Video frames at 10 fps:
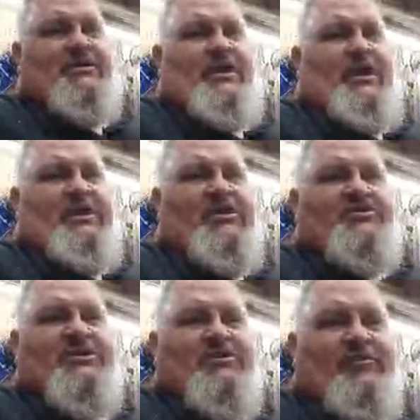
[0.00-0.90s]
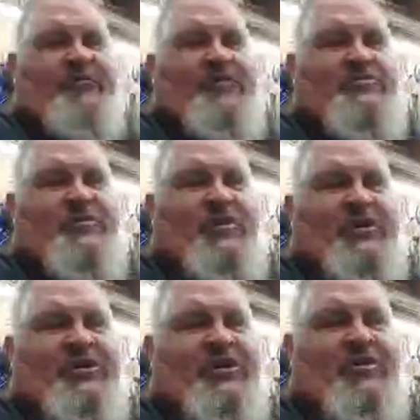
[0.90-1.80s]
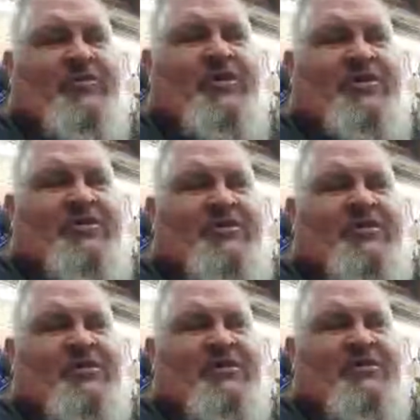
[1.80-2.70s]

And usually their food's pretty good, but